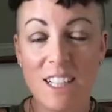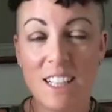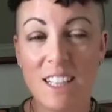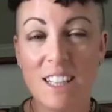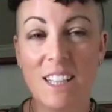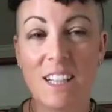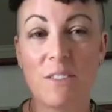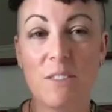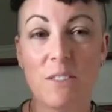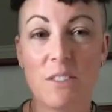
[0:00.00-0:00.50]
and
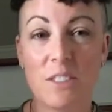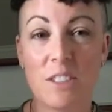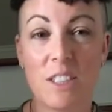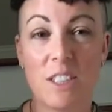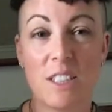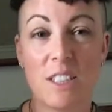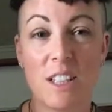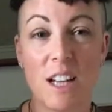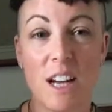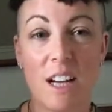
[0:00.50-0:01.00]
they will
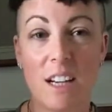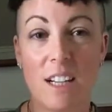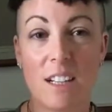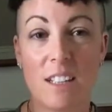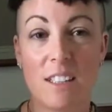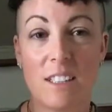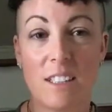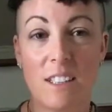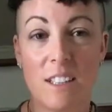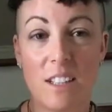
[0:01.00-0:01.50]
just like
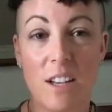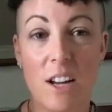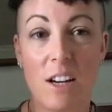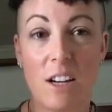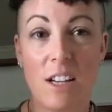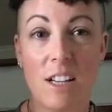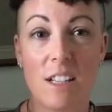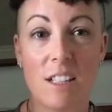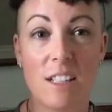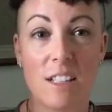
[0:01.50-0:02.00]
not
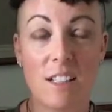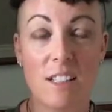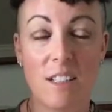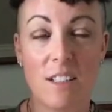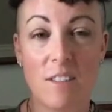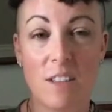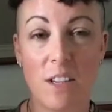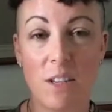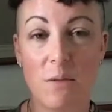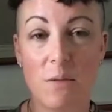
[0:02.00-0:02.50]
eat
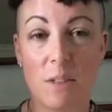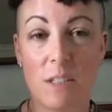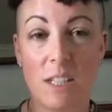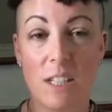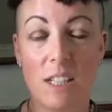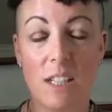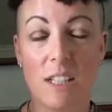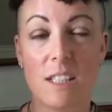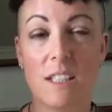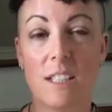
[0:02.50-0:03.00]
if they don't want
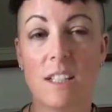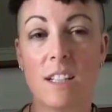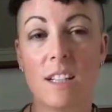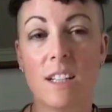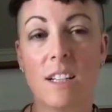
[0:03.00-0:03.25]
to eat it.